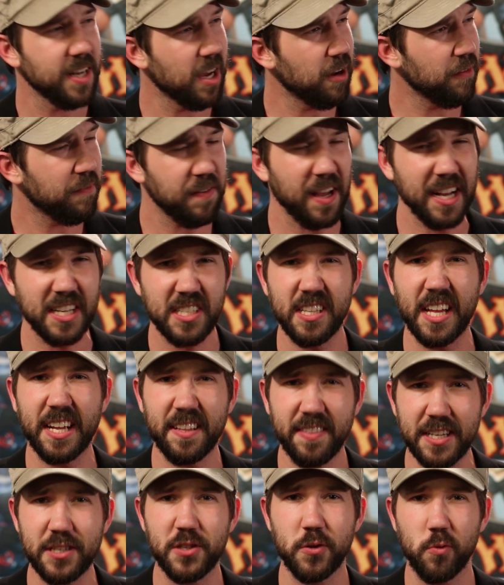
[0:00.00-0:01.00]
Now, effects
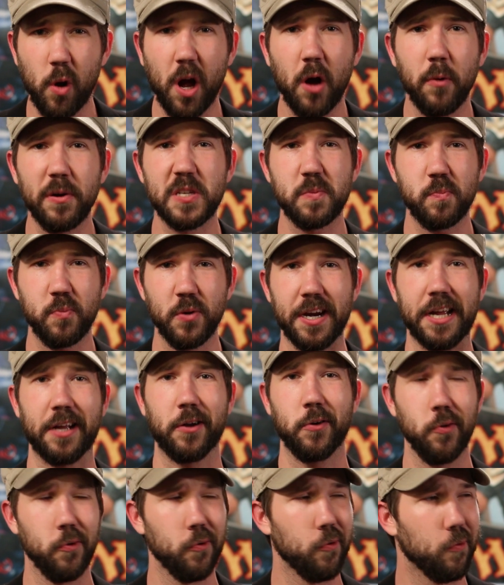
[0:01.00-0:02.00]
like this are always pretty
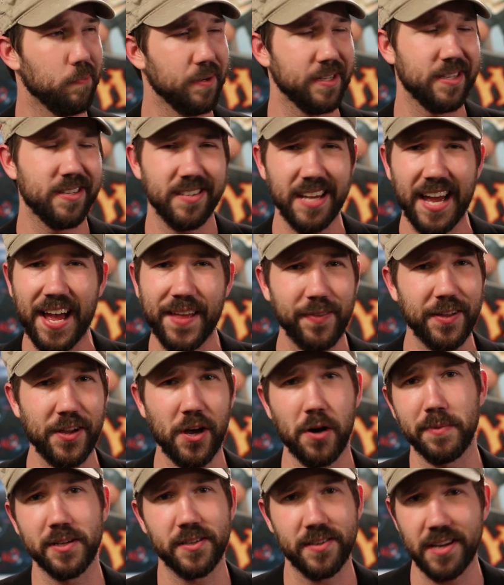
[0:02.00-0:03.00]
cool, but sadly
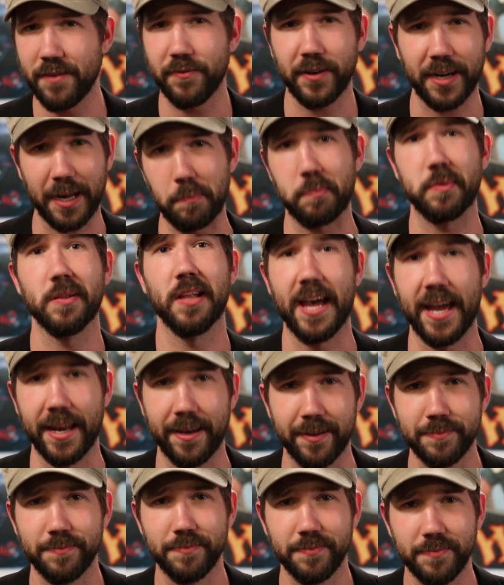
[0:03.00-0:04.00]
almost never get
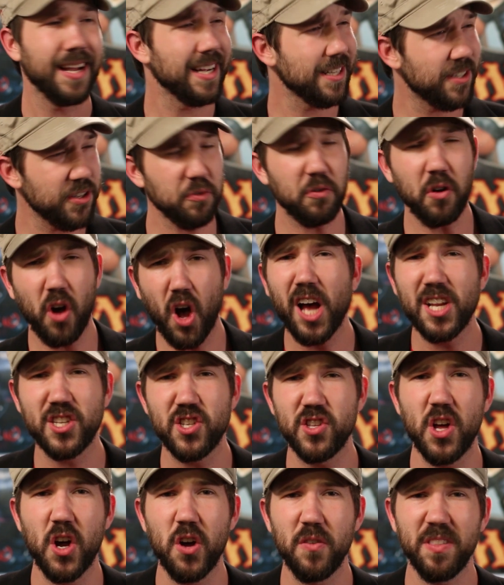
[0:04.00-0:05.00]
played. At two
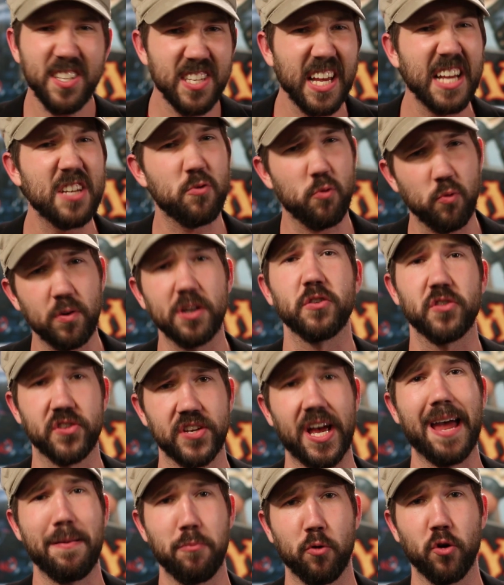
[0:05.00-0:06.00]
costs, though, this has real
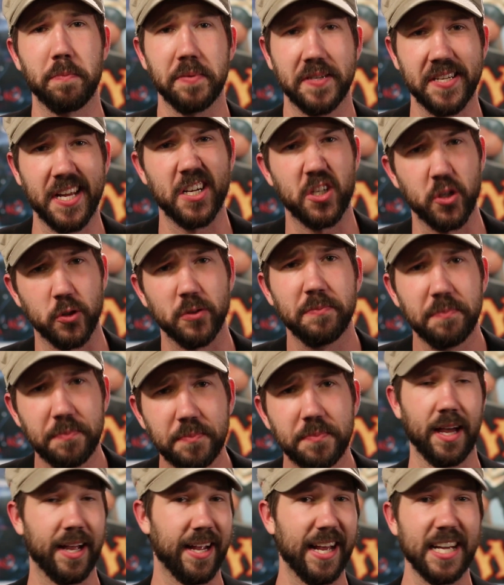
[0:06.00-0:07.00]
sideboard potential.
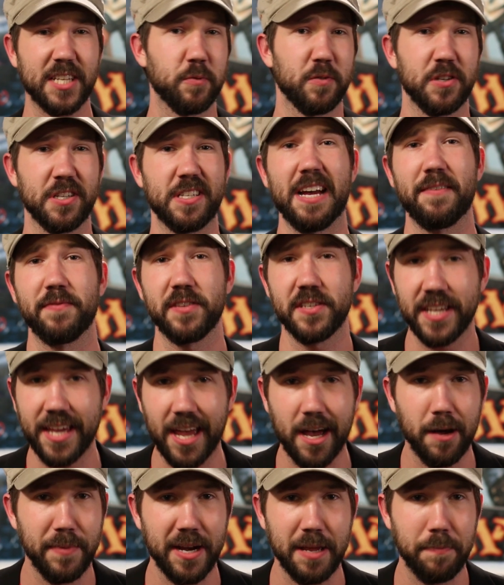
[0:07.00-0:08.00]
I guess we'll just have to
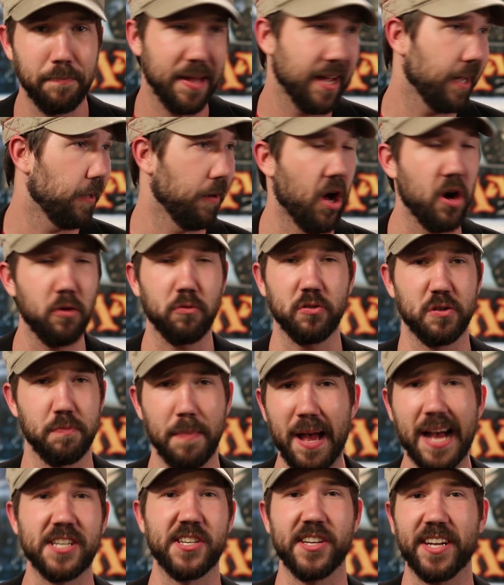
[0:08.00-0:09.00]
see how many big Hulk
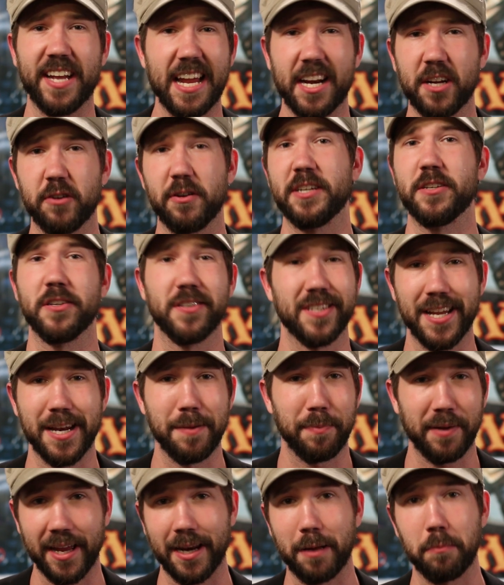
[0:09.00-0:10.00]
smashy kind of creatures end
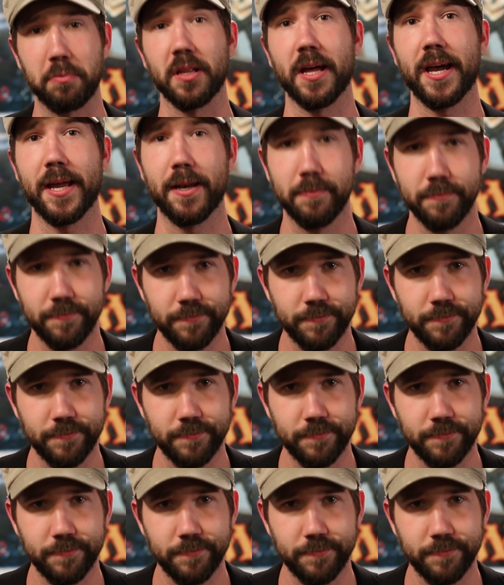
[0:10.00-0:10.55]
up getting played.